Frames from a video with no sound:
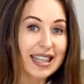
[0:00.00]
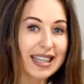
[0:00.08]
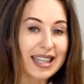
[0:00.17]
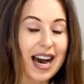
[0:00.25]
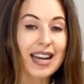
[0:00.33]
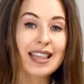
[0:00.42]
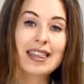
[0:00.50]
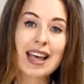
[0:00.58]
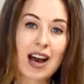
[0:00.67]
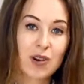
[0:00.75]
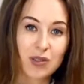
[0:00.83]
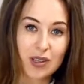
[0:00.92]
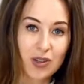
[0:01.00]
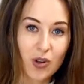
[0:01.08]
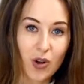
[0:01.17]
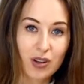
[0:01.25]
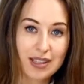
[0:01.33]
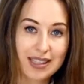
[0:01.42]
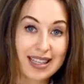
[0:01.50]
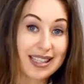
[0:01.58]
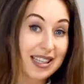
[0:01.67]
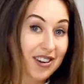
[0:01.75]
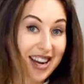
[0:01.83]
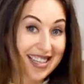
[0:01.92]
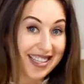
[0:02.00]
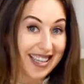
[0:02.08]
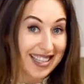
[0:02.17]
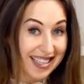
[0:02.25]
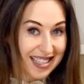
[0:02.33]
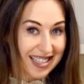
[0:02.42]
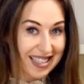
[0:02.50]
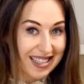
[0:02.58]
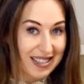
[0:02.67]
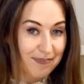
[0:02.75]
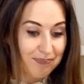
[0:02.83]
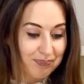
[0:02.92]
$9,000. It's crazy, isn't it?